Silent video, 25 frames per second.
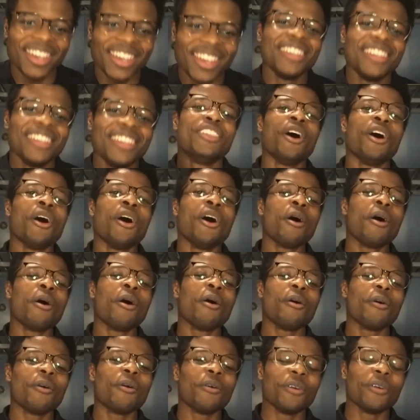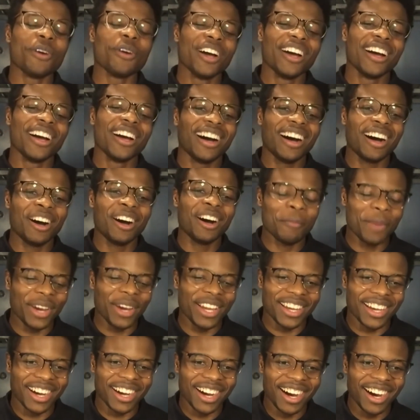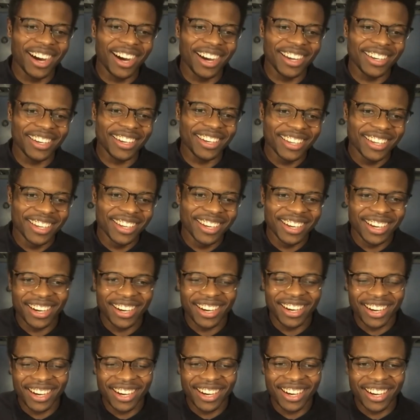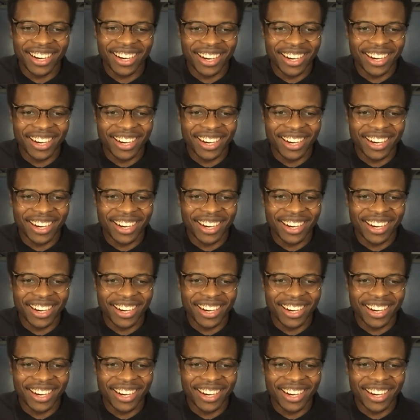No. Oh my god. Oh.